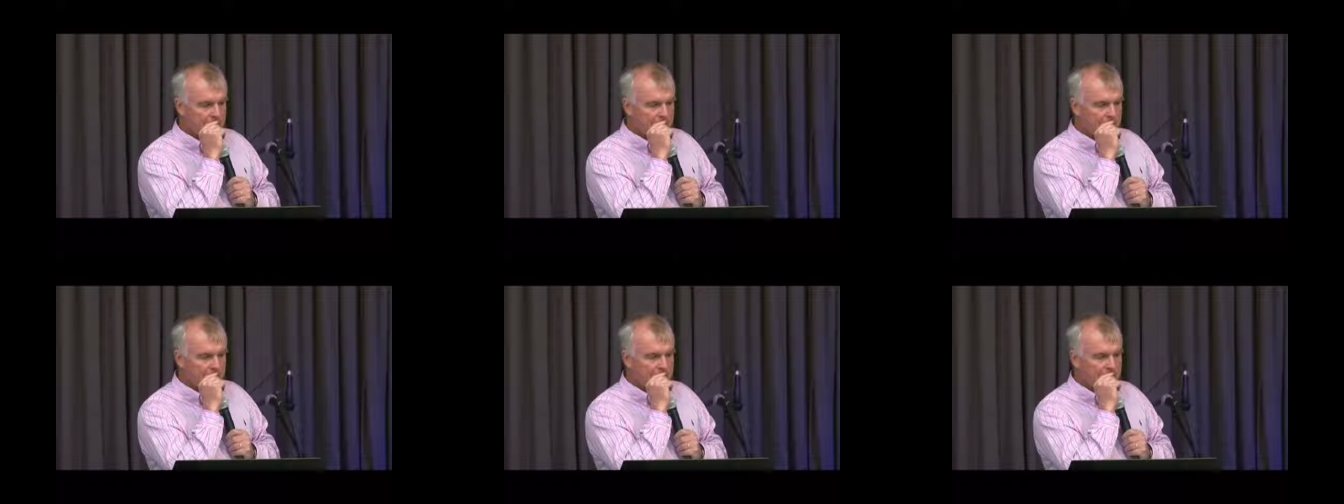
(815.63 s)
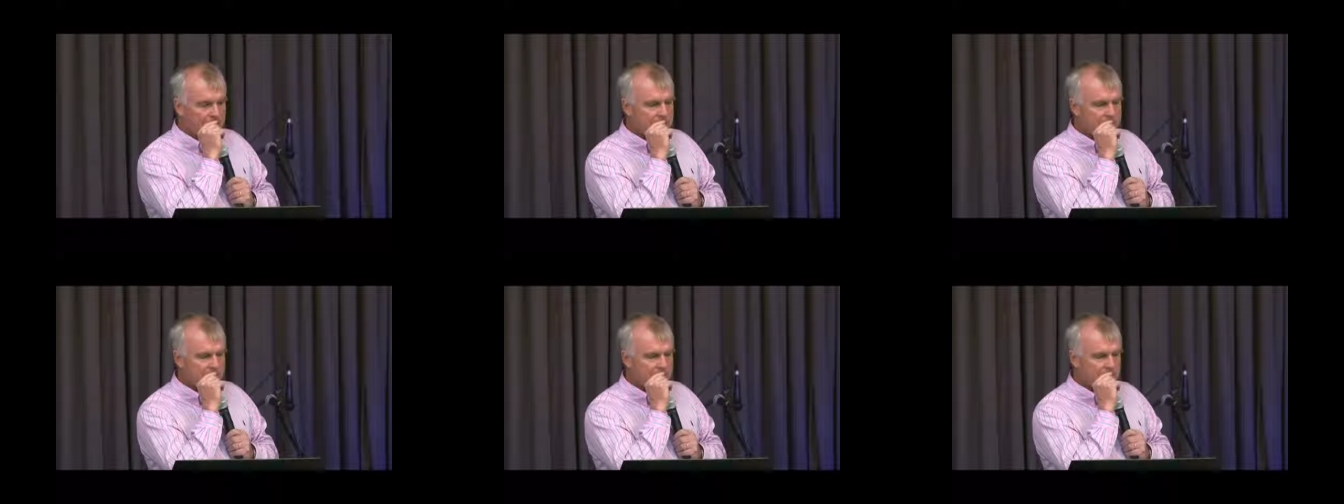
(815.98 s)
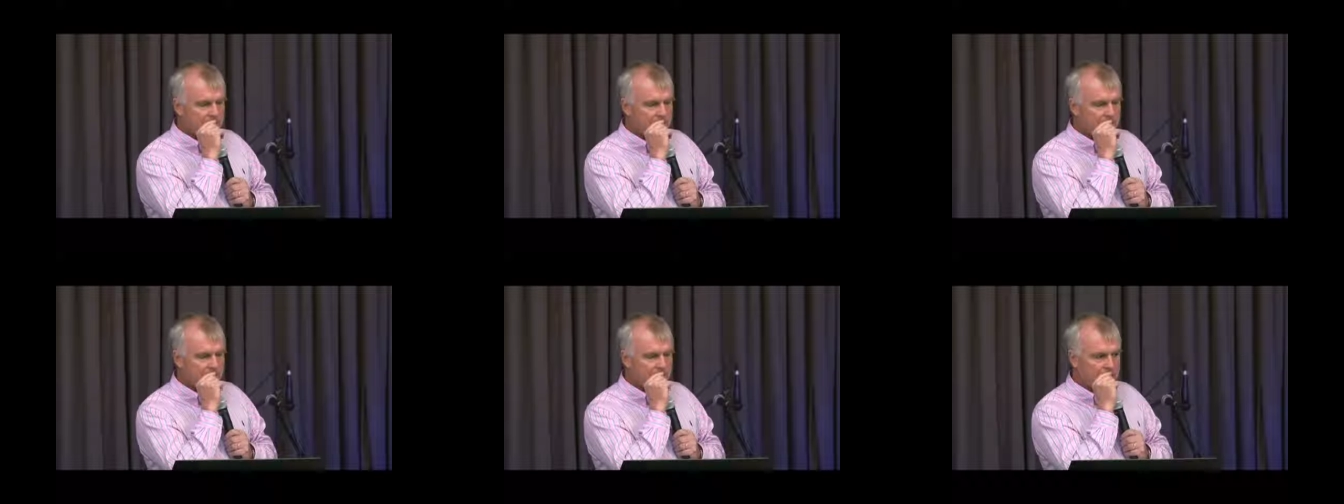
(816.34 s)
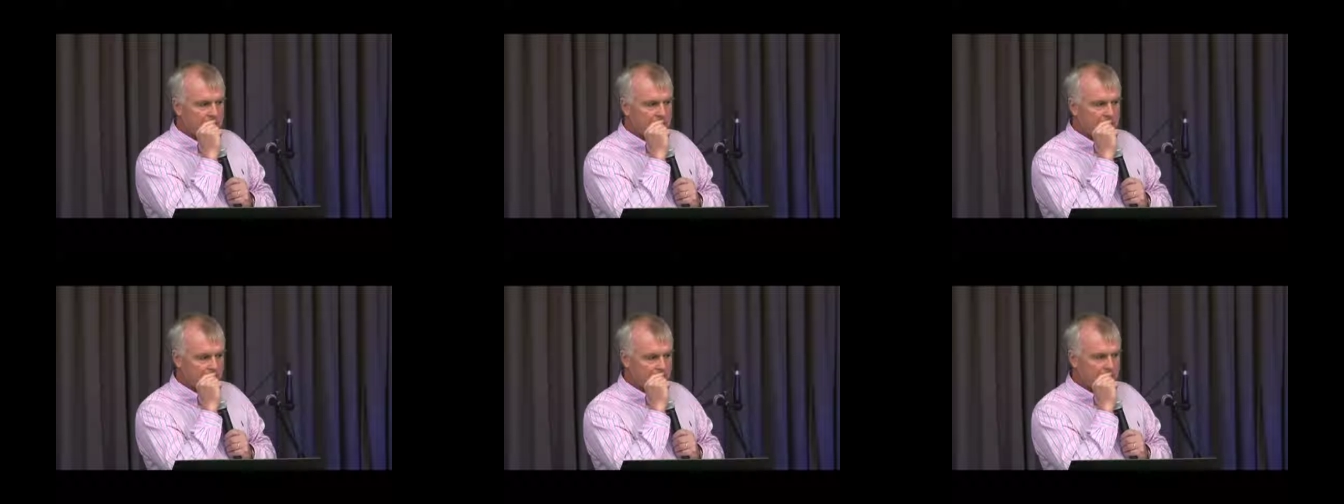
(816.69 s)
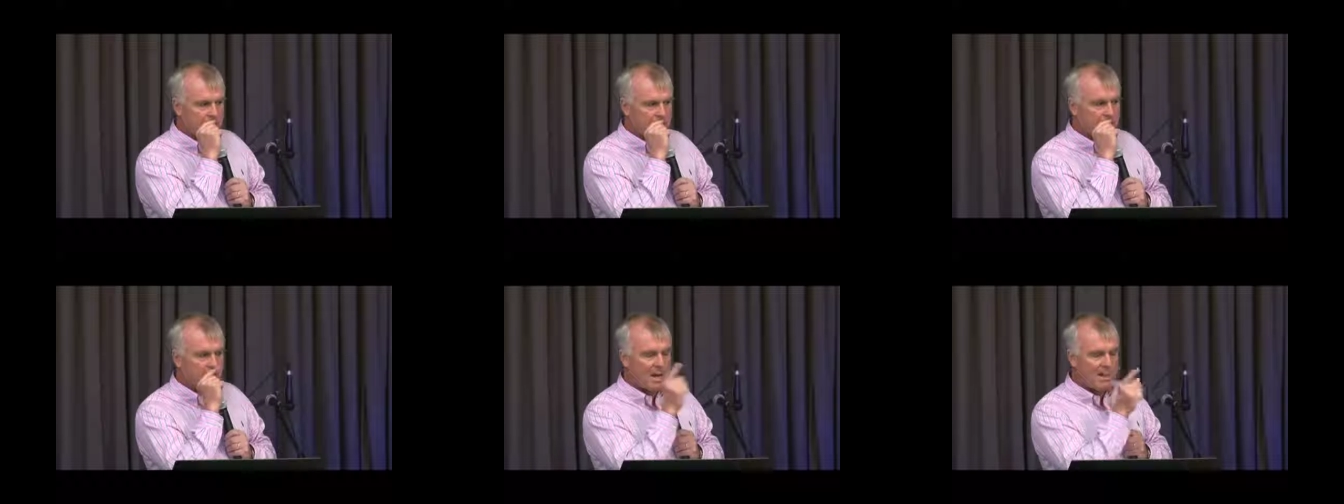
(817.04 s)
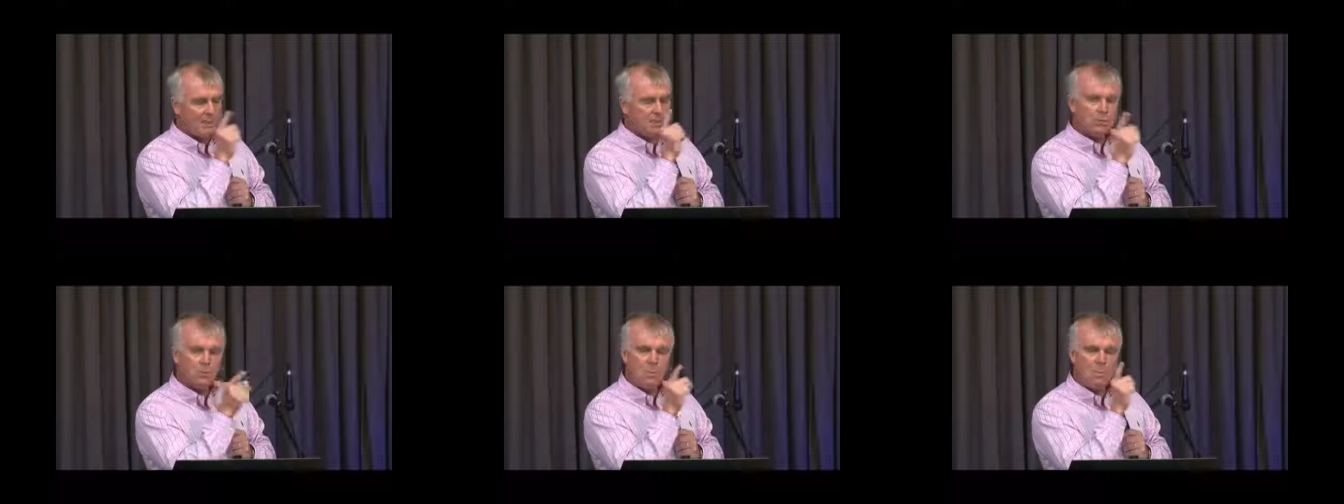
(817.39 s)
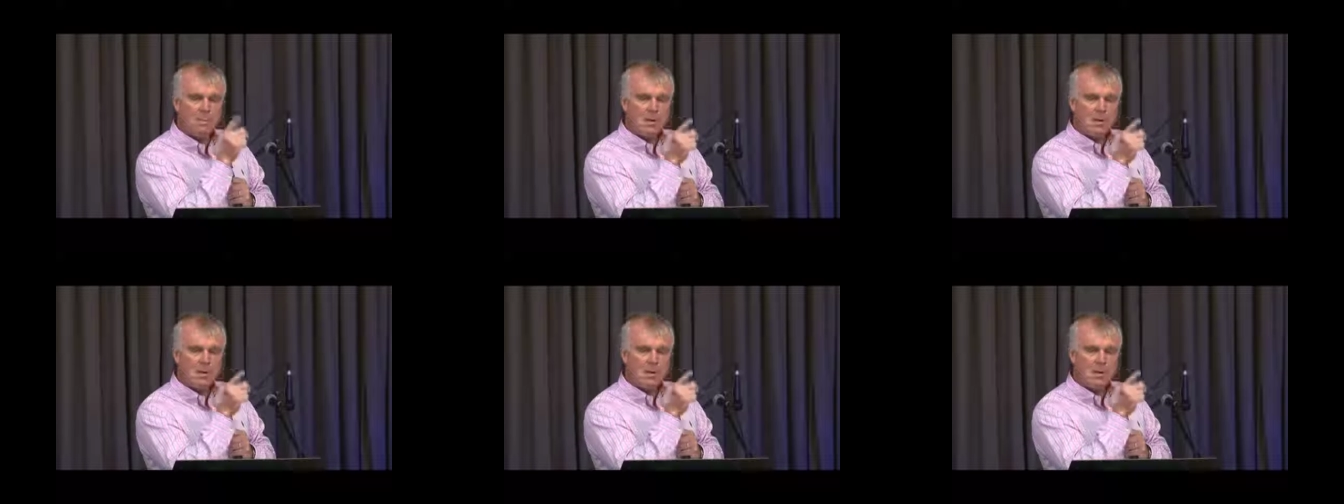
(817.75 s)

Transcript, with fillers: And I just looked at this woman and I saw